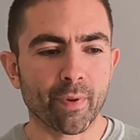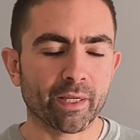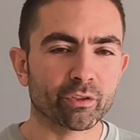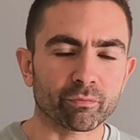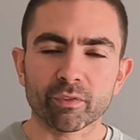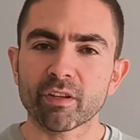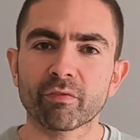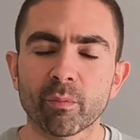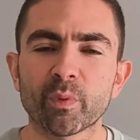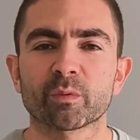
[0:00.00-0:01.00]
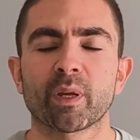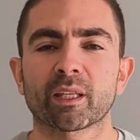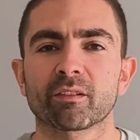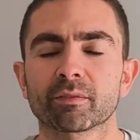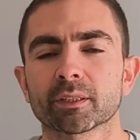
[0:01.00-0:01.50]
based on different
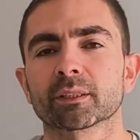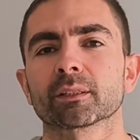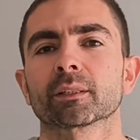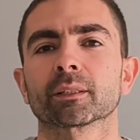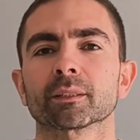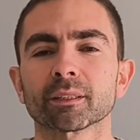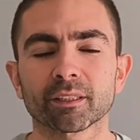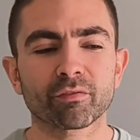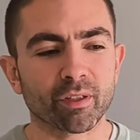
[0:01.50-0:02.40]
perspectives and